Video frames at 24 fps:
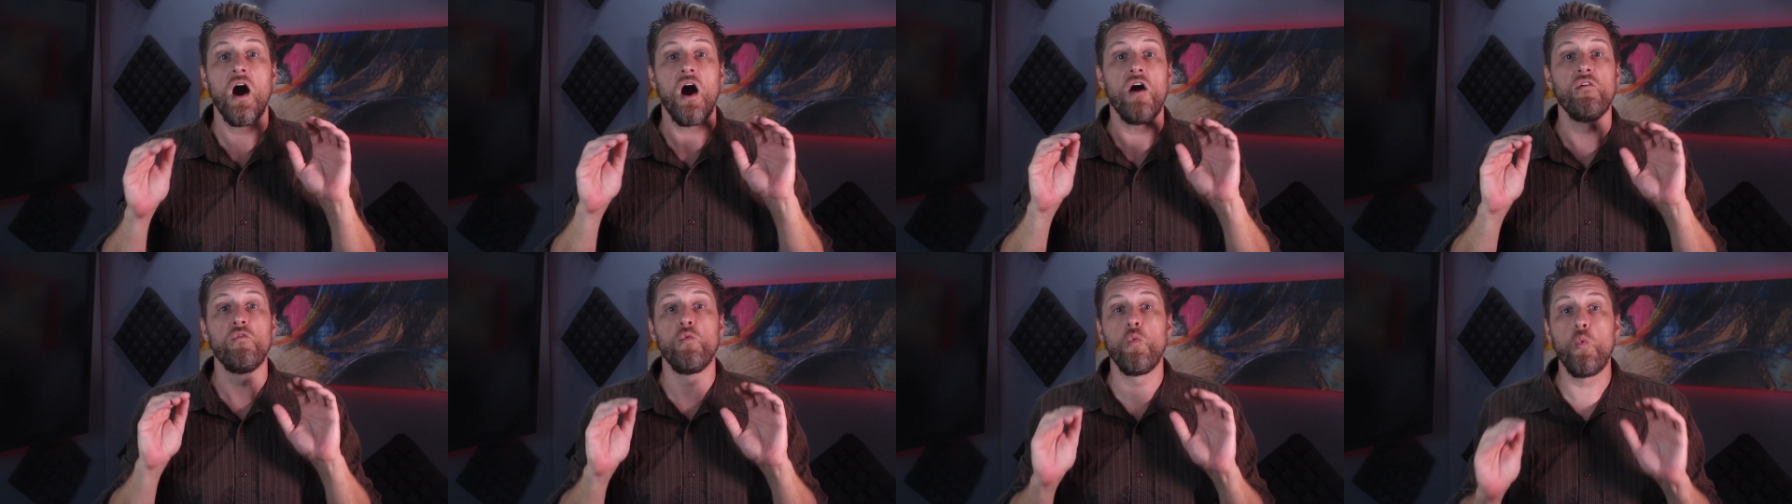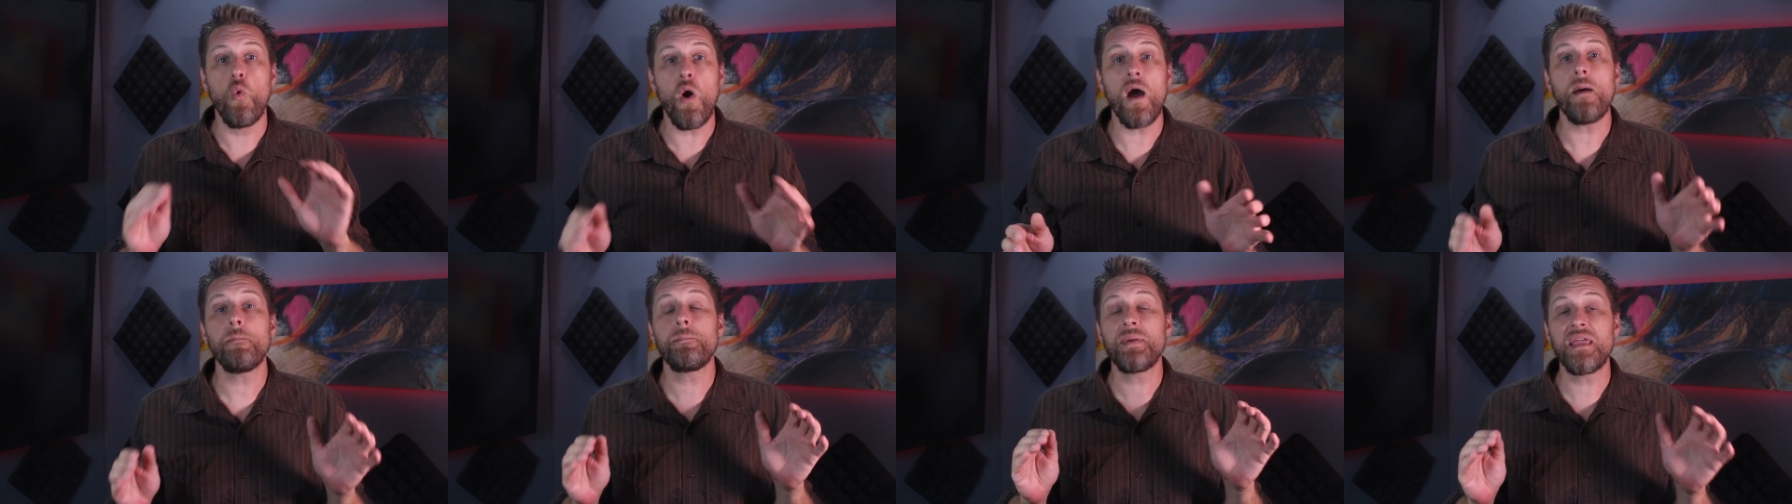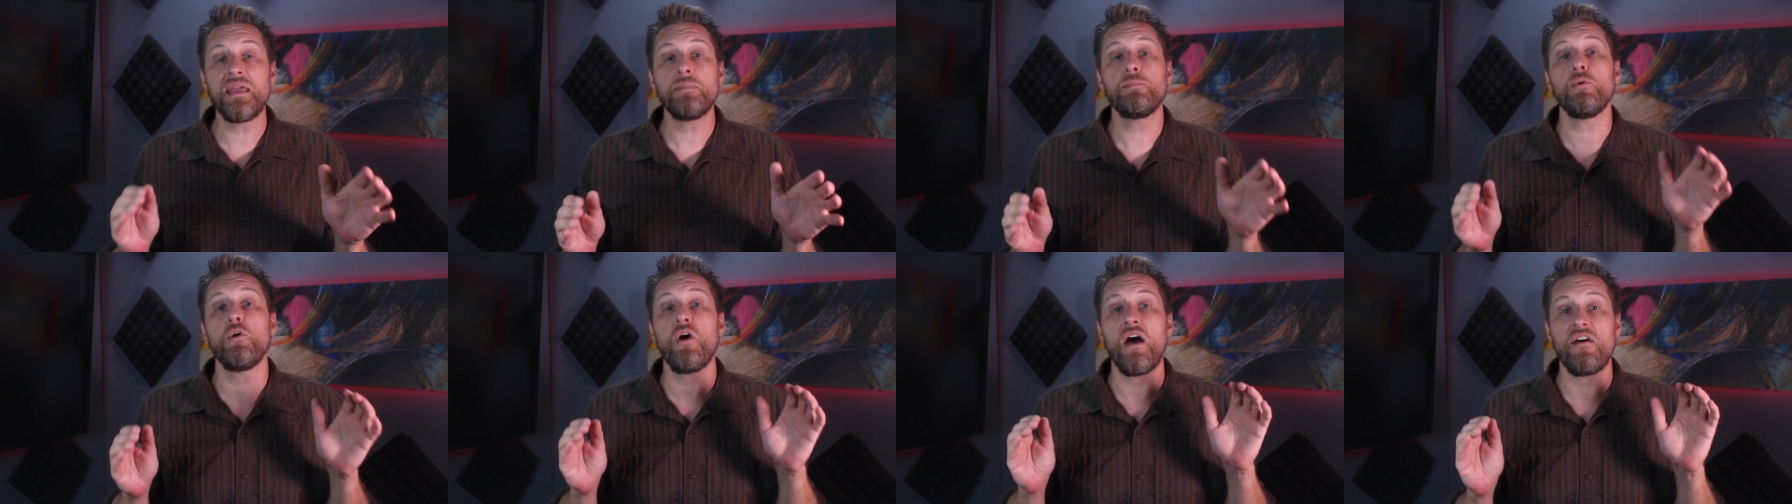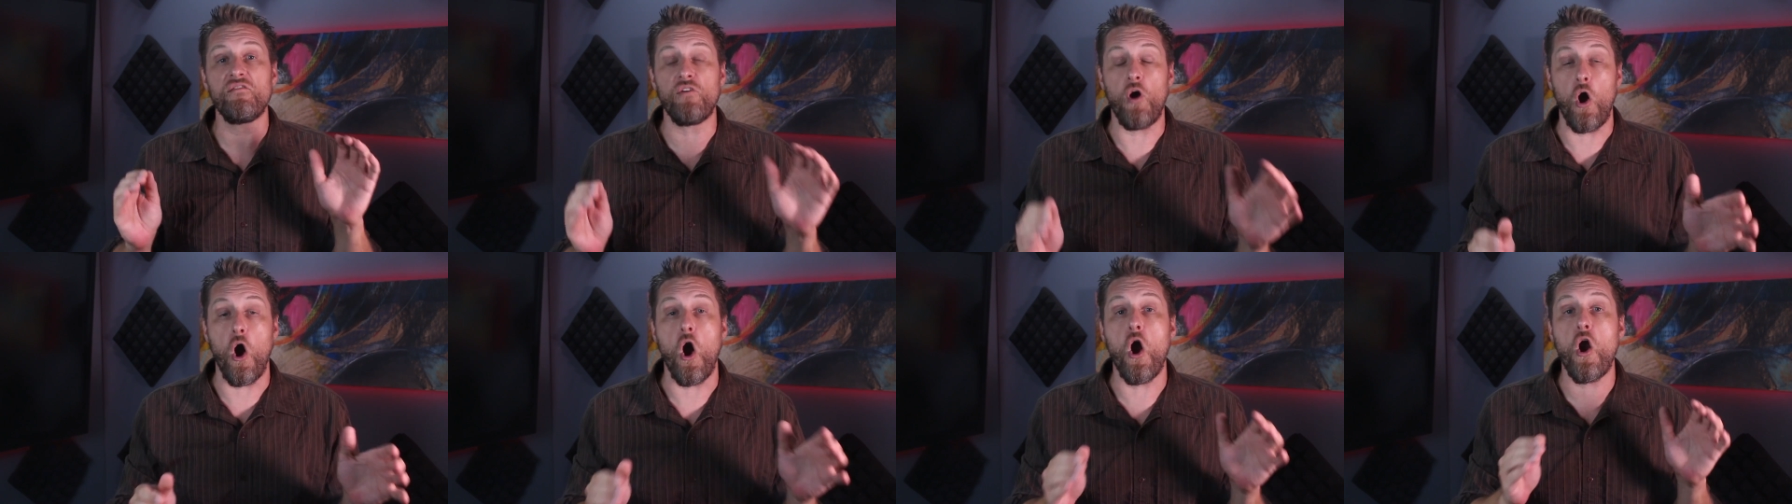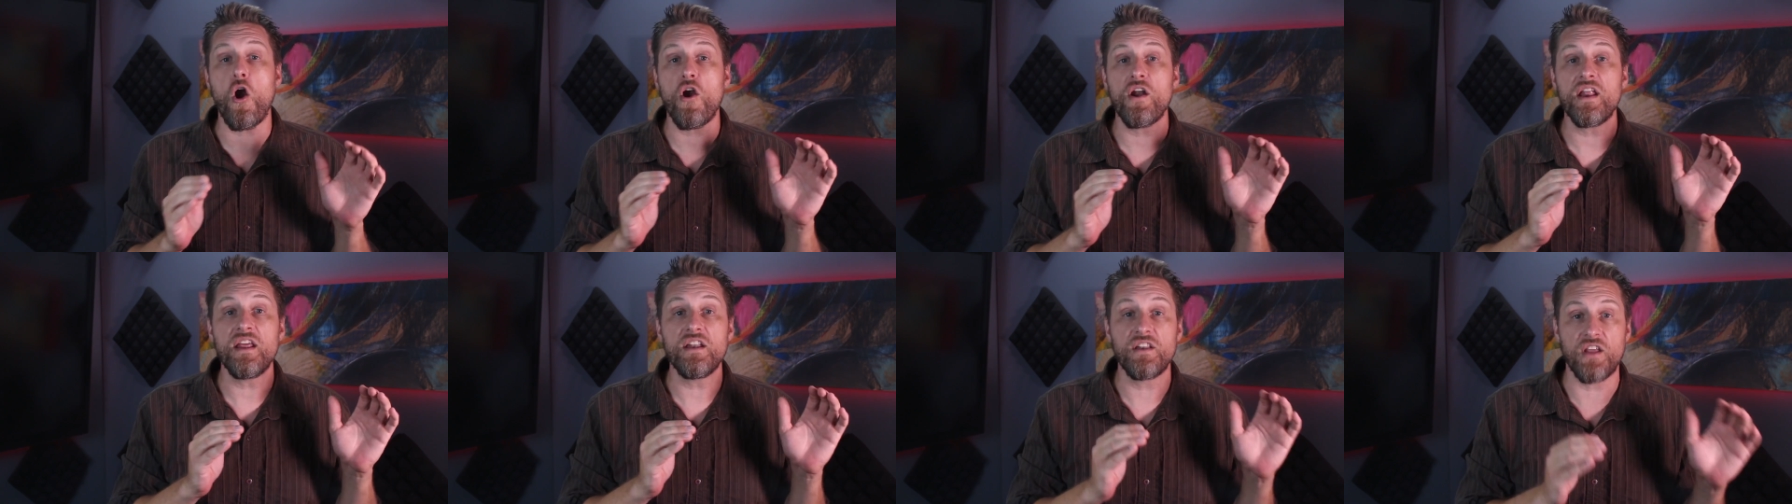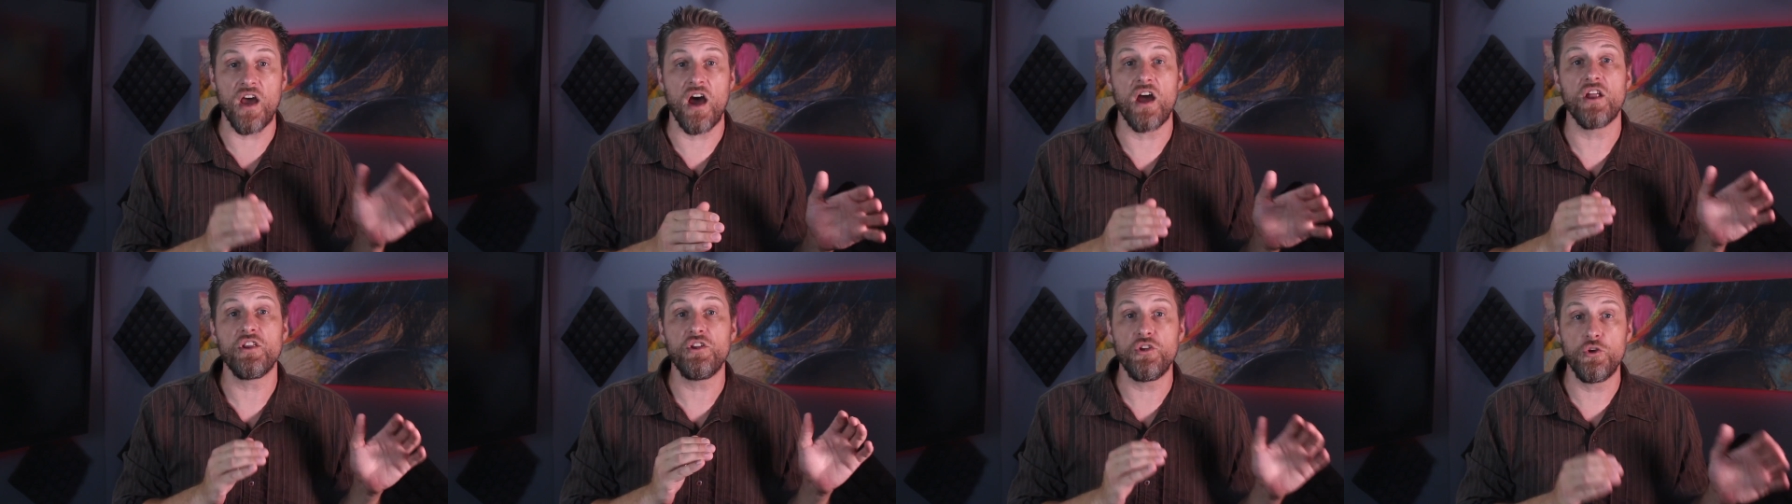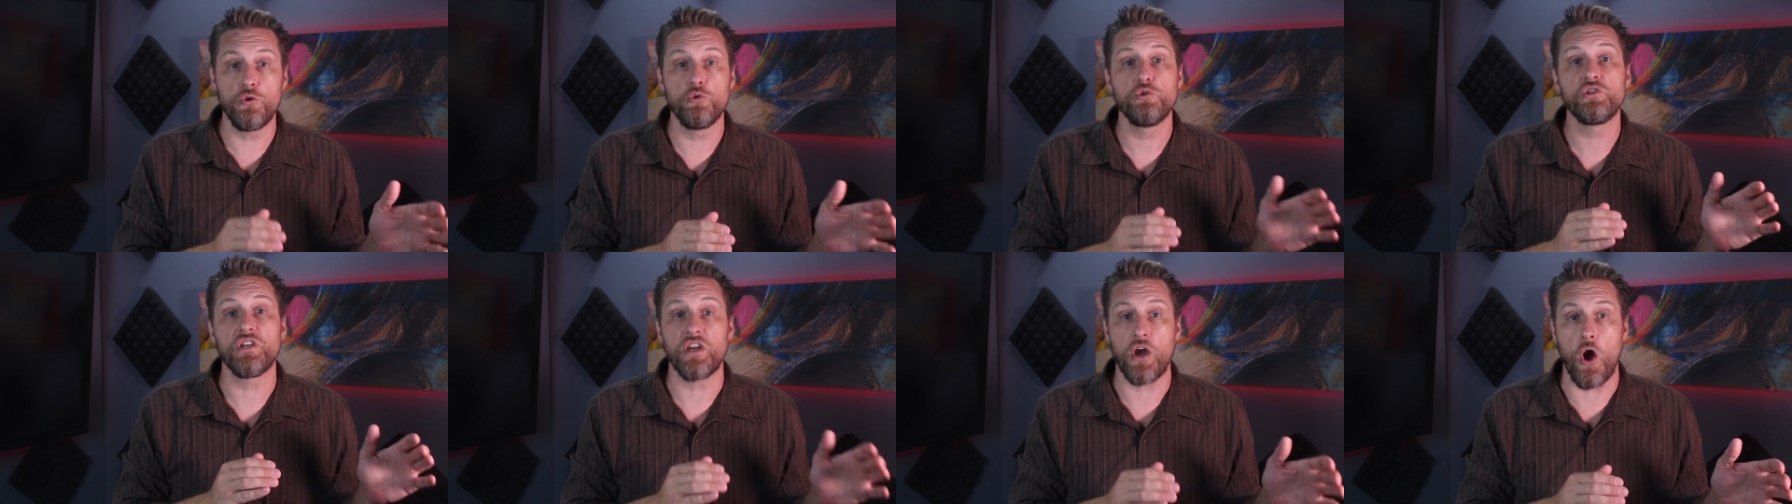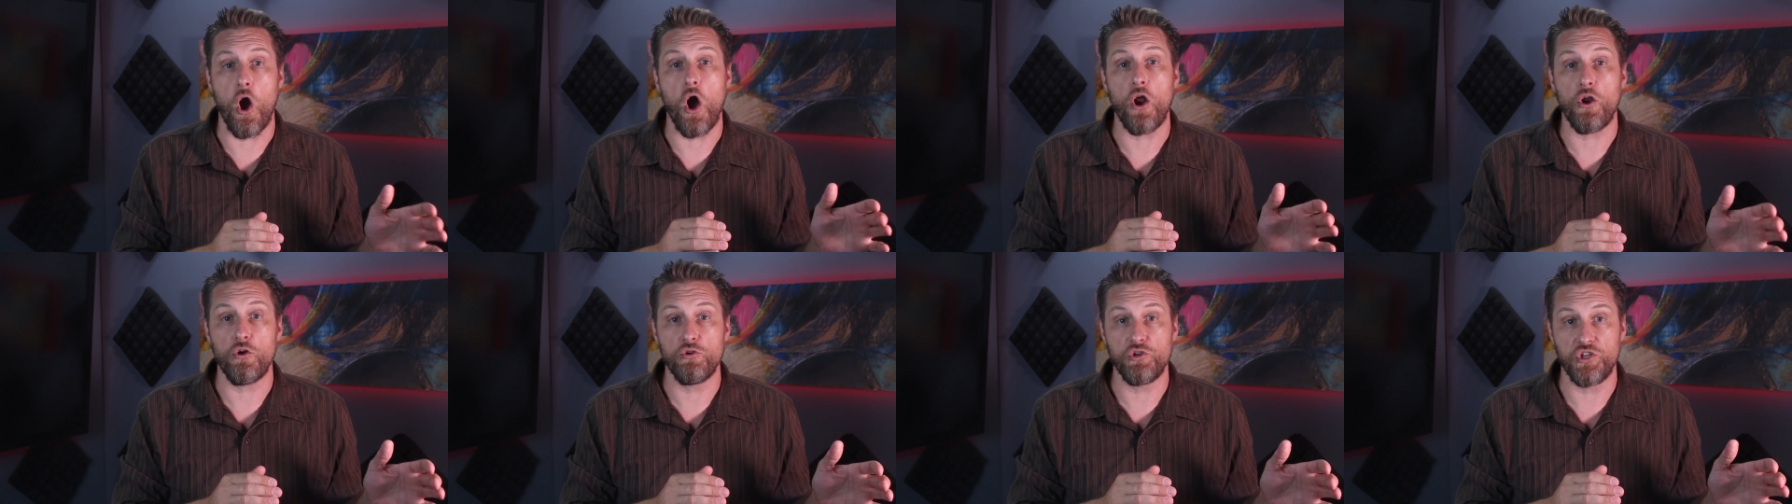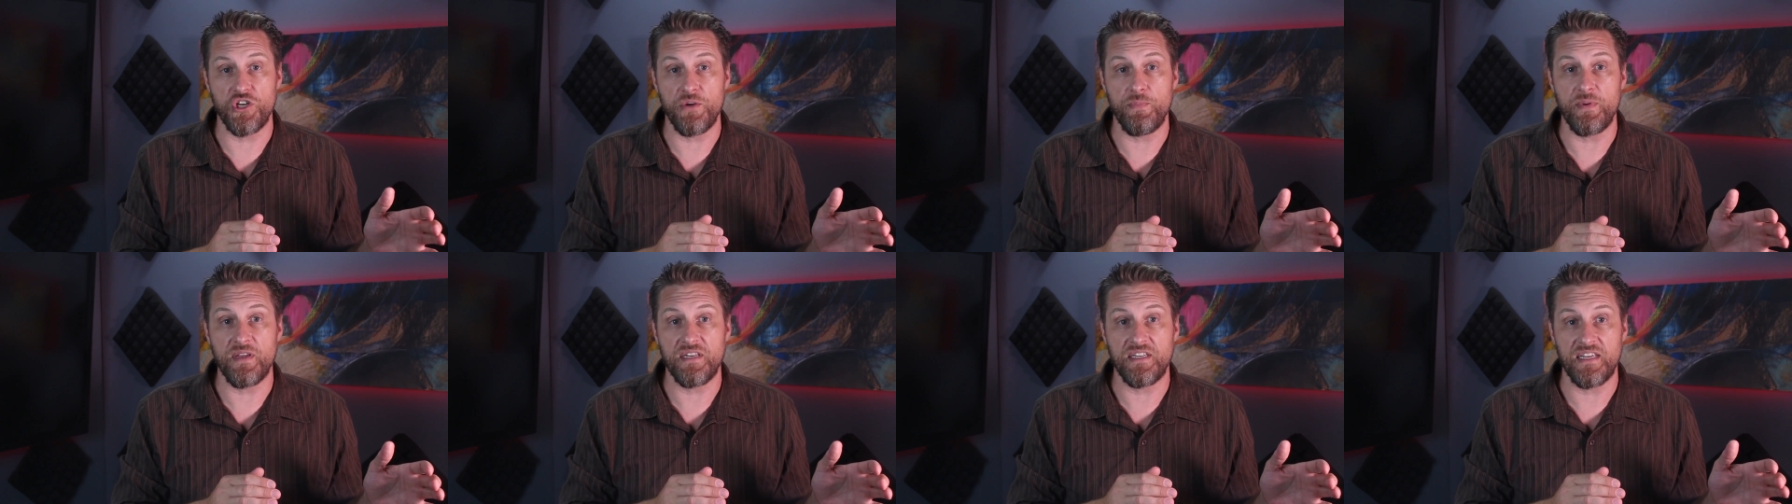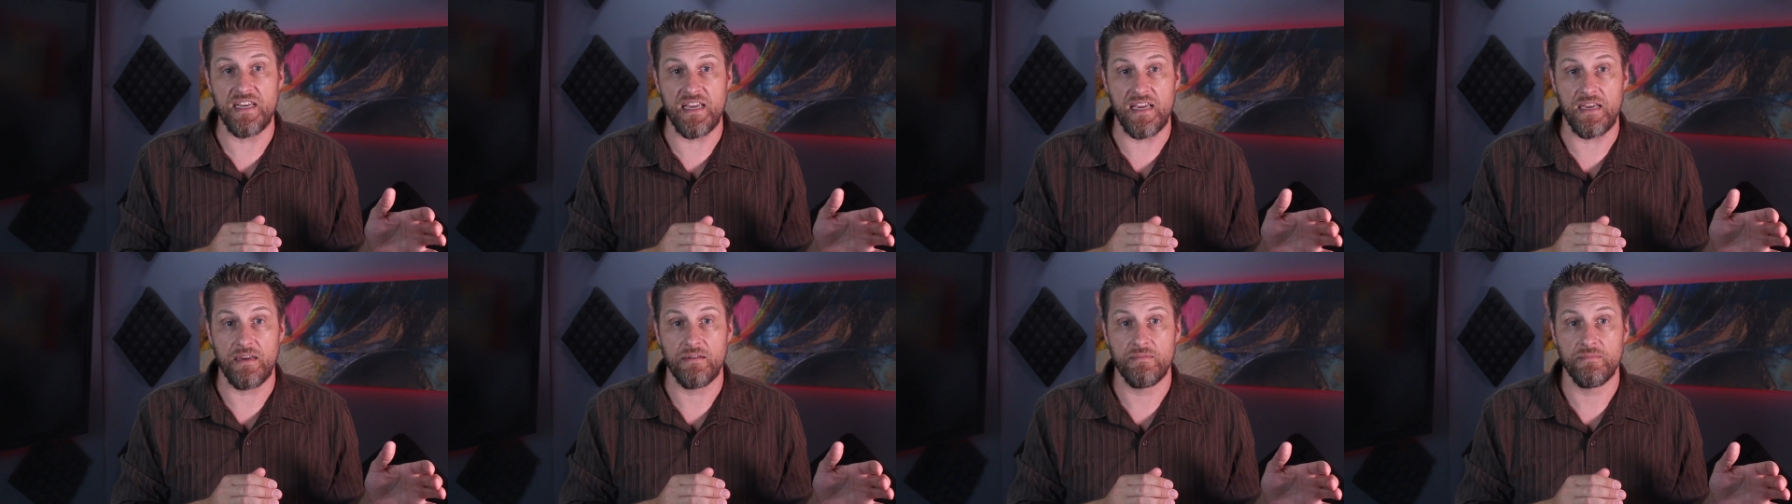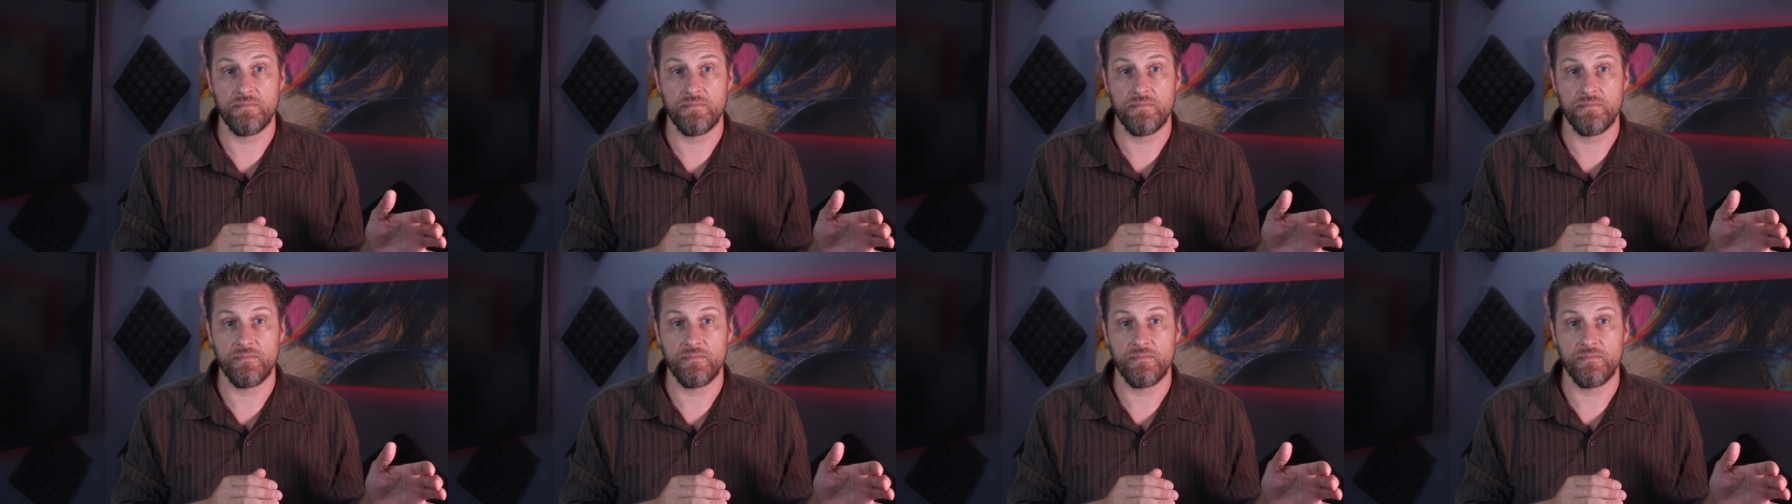of what people have already done using AutoGPT.